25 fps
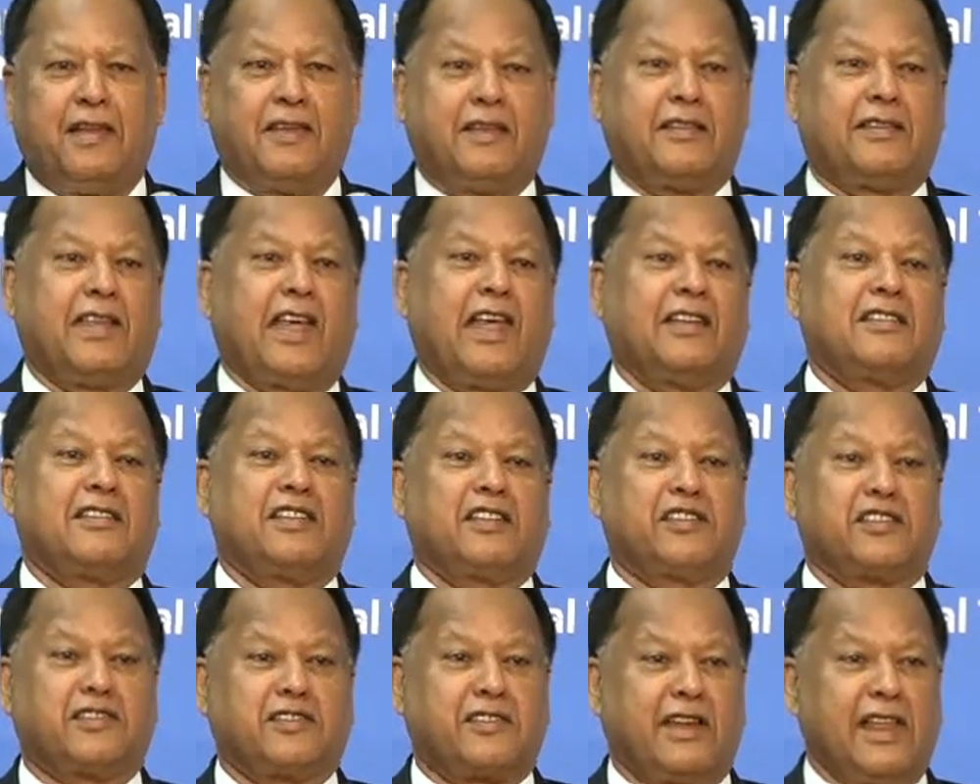It has
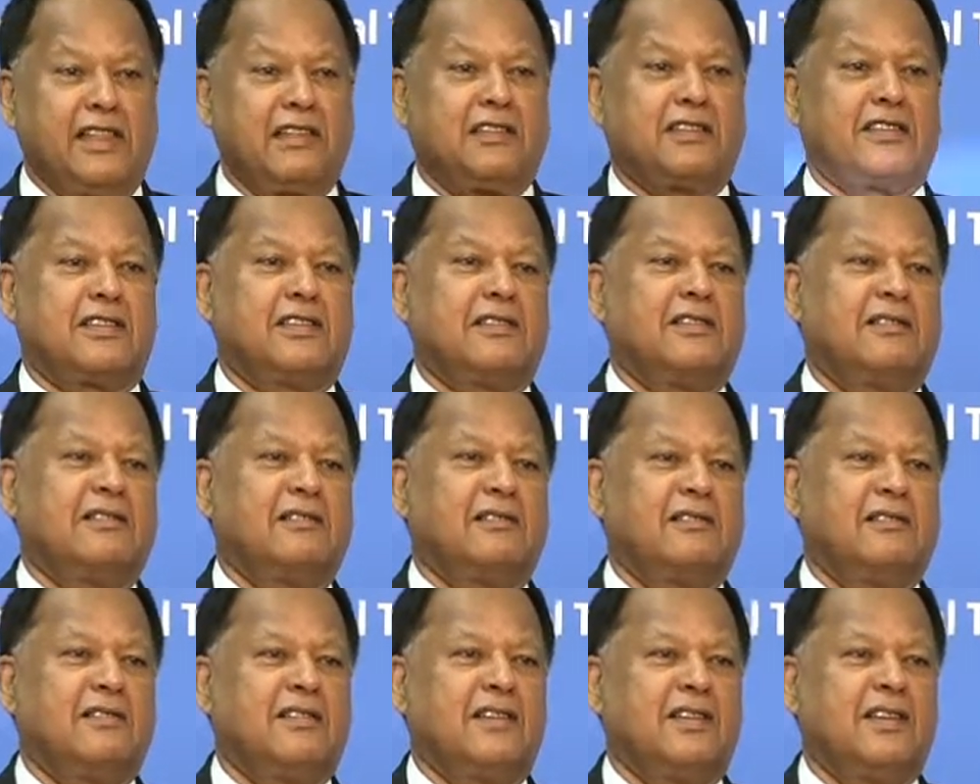its strengths,
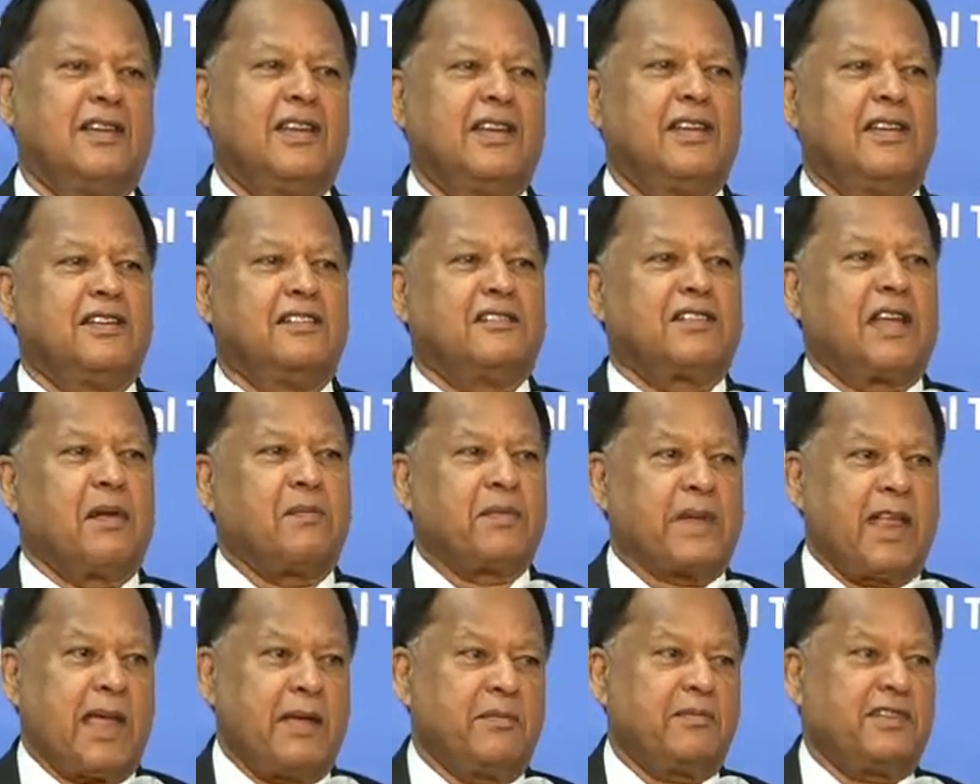
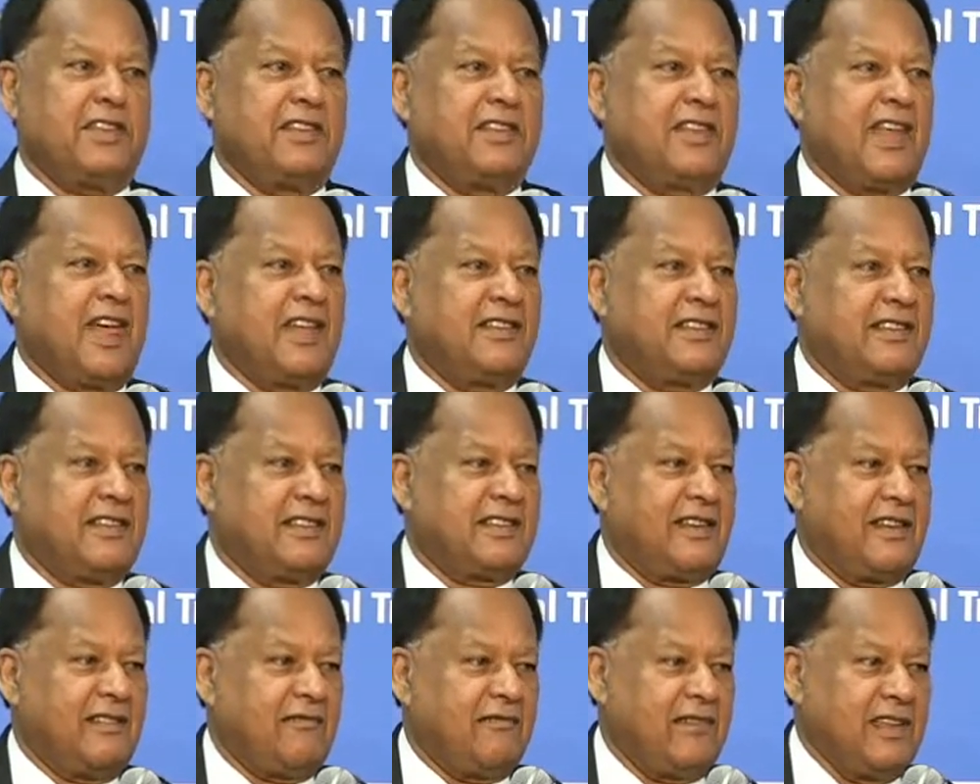sometimes it has
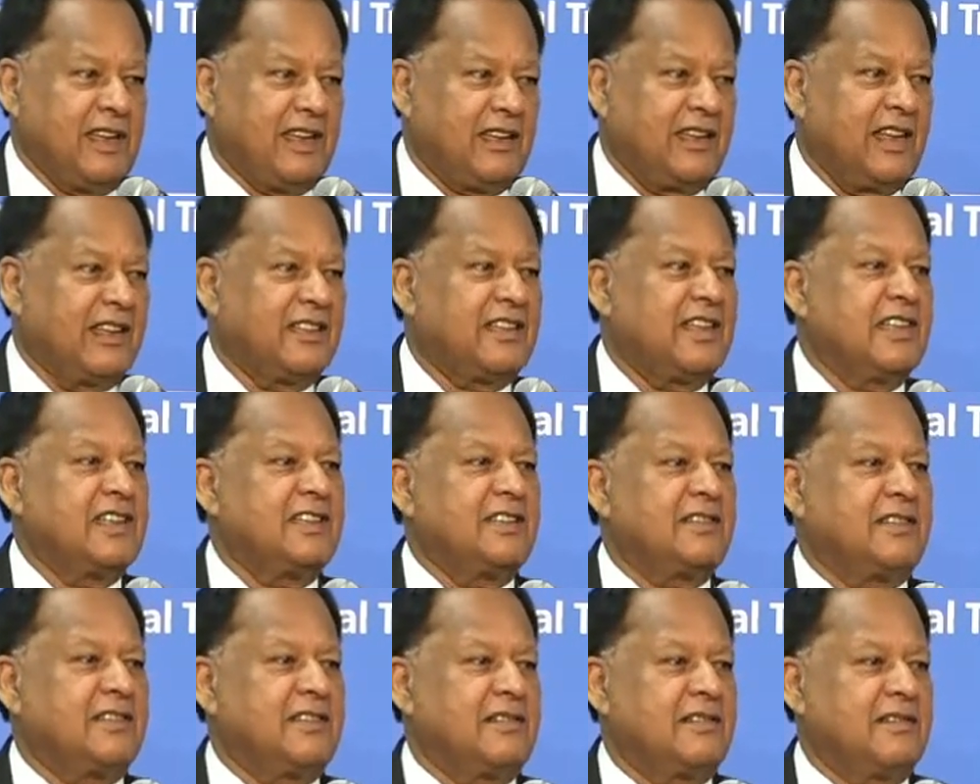its
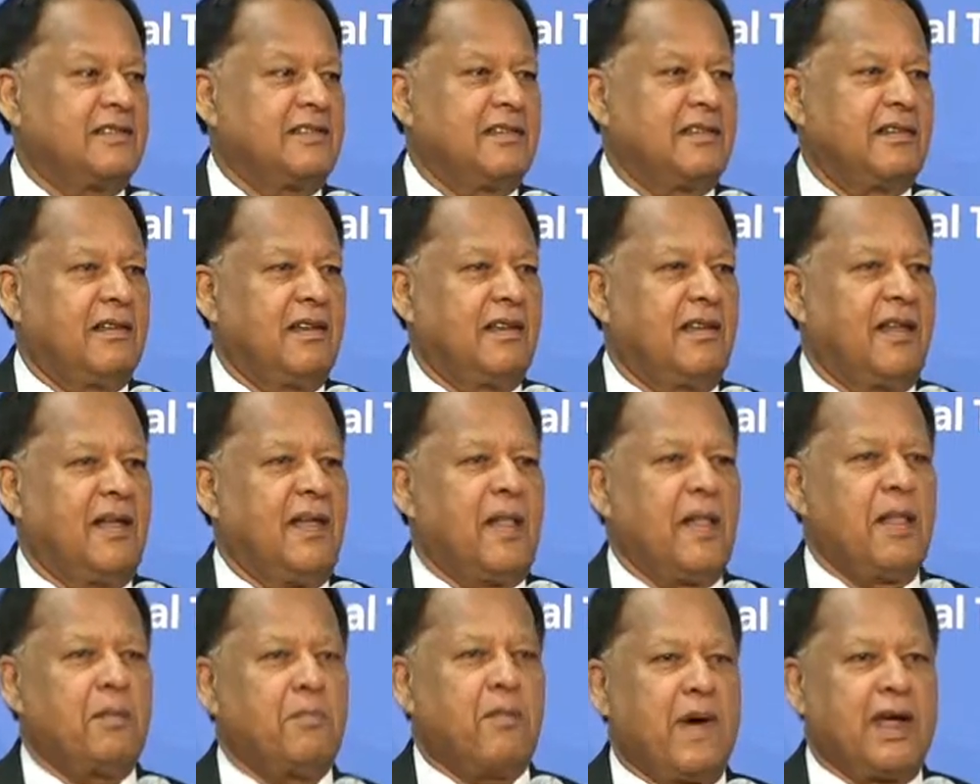weaknesses,
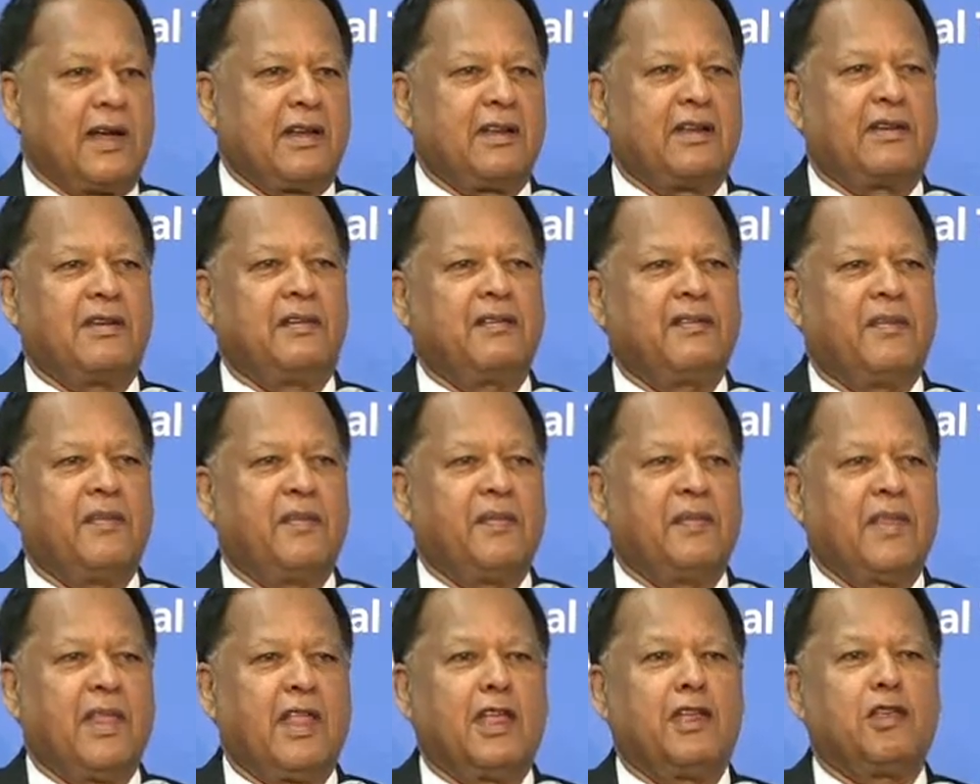but
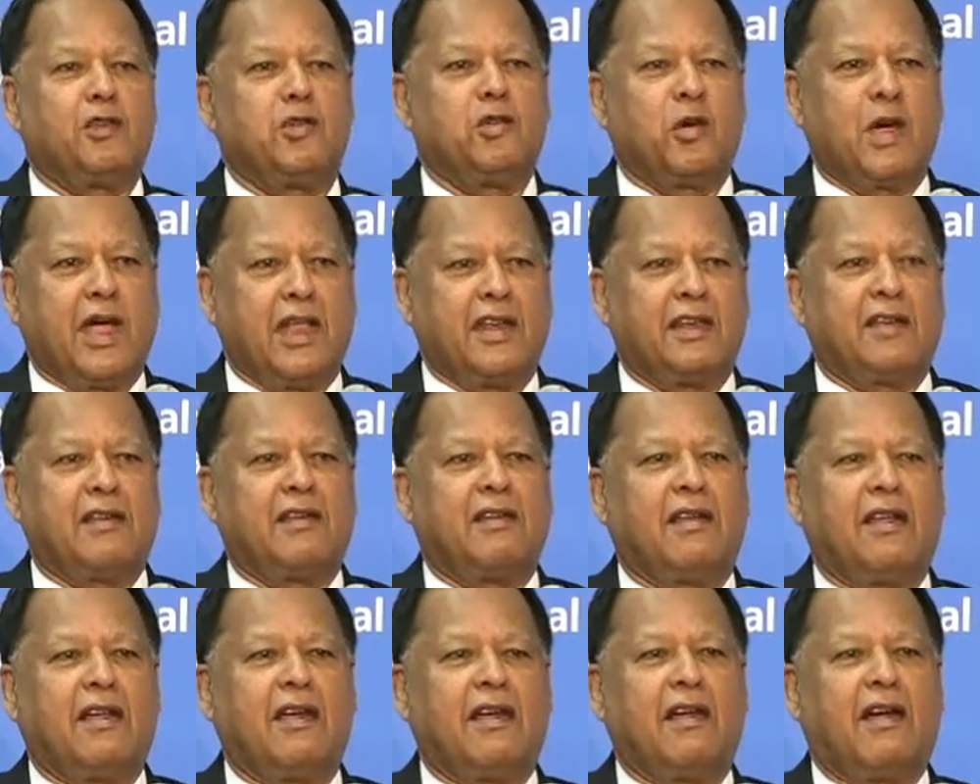you and
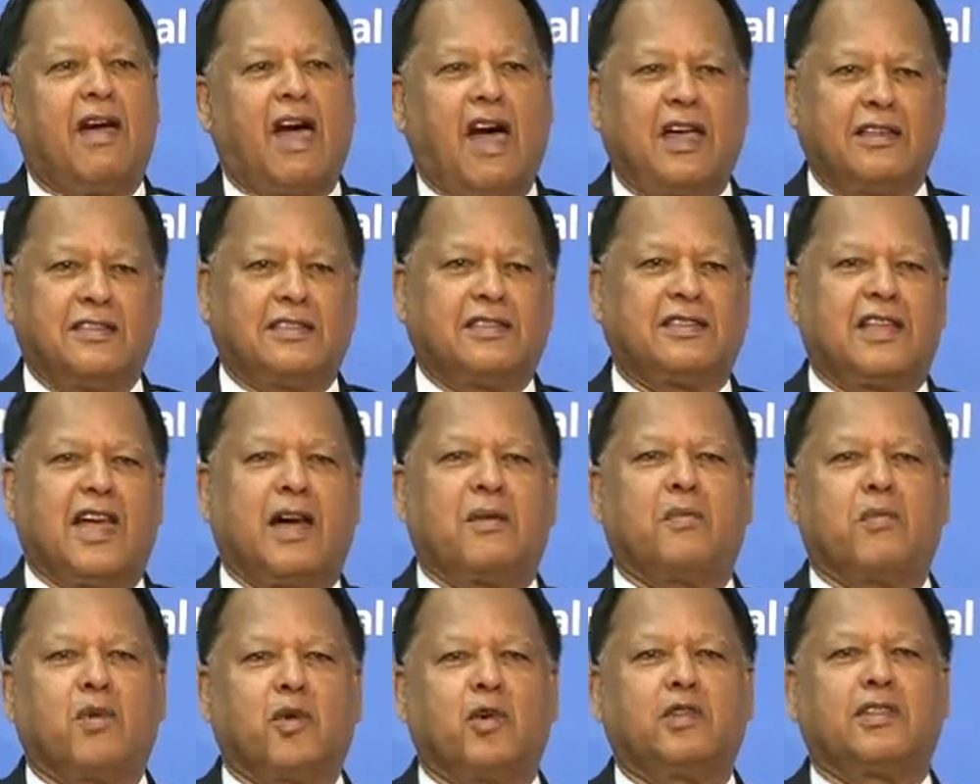us
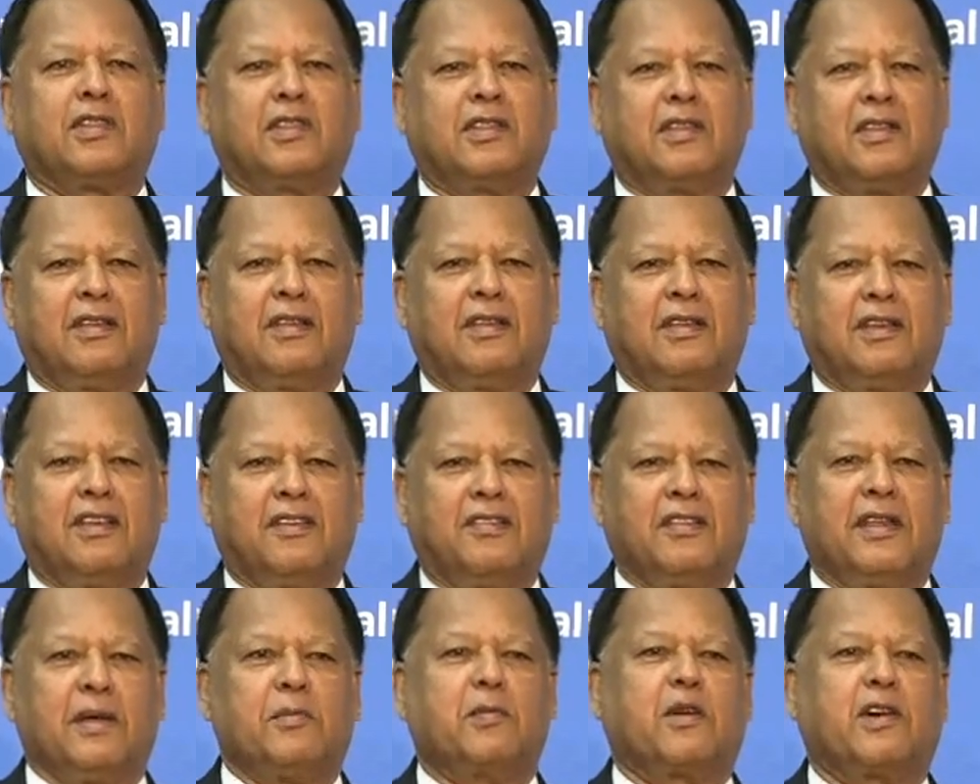are both
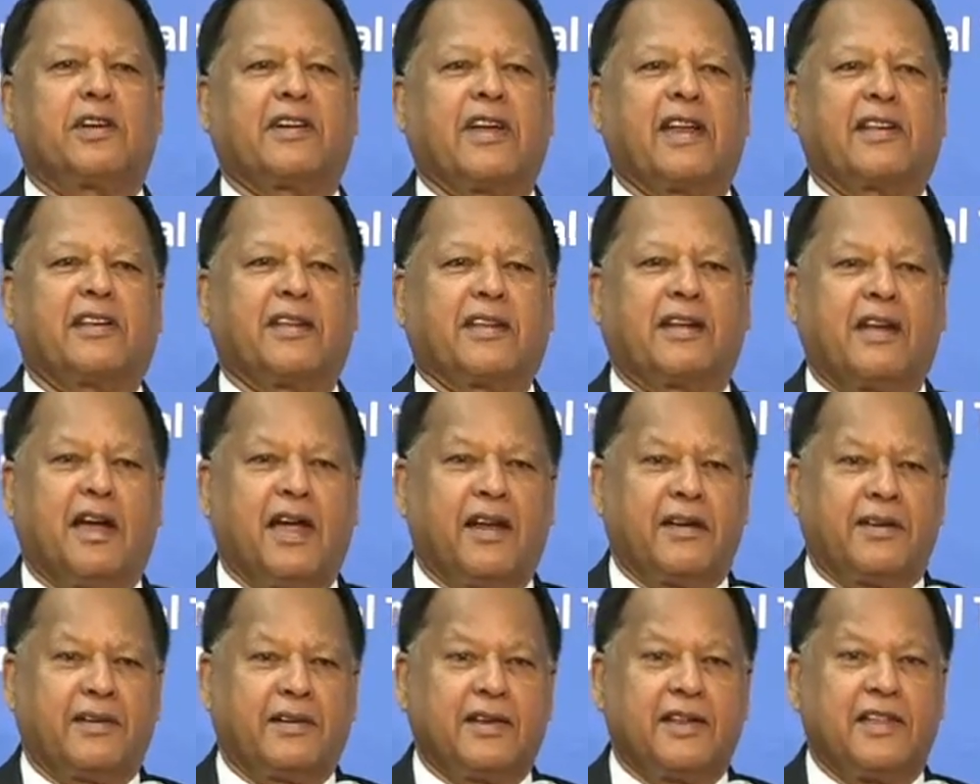democratic
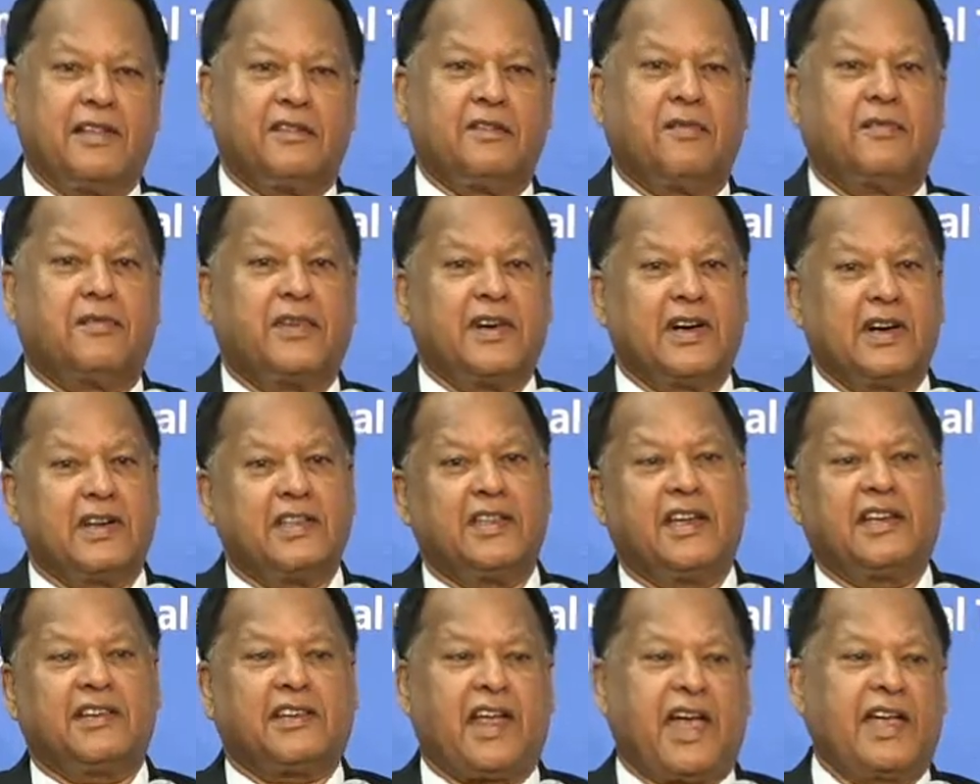countries,
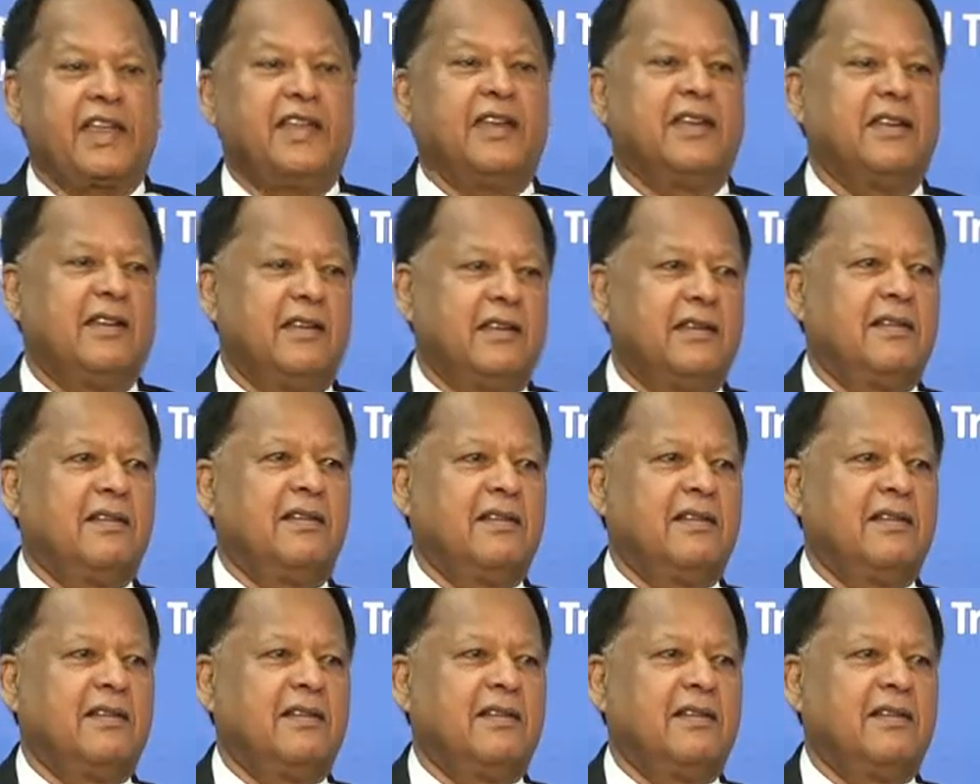further tied